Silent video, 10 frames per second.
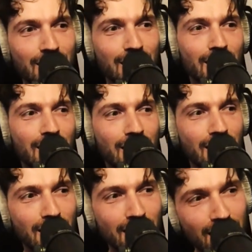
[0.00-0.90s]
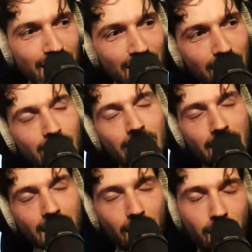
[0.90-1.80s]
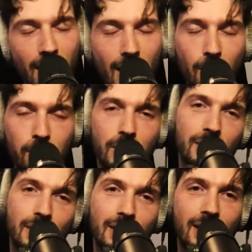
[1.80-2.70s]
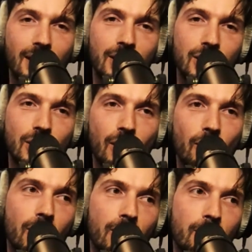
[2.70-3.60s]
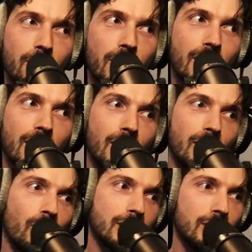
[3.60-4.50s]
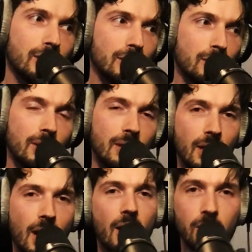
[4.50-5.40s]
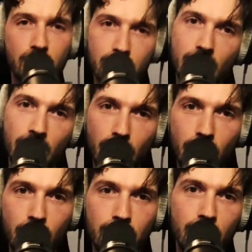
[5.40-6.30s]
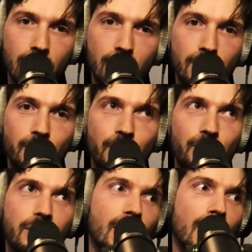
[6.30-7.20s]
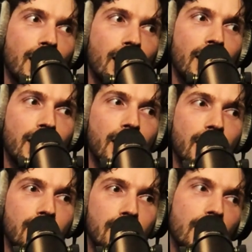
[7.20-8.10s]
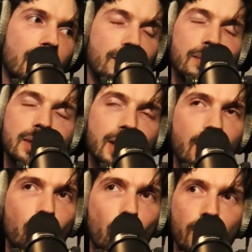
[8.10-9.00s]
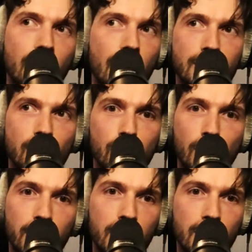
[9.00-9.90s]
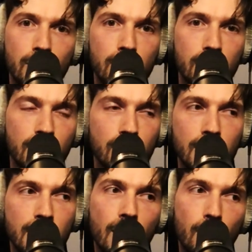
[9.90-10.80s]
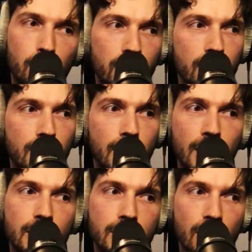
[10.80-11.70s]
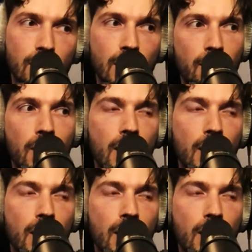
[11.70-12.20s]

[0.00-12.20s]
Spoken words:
and give output and show them what you're doing, how you sound, and then same with like social media. You need output. Instagram,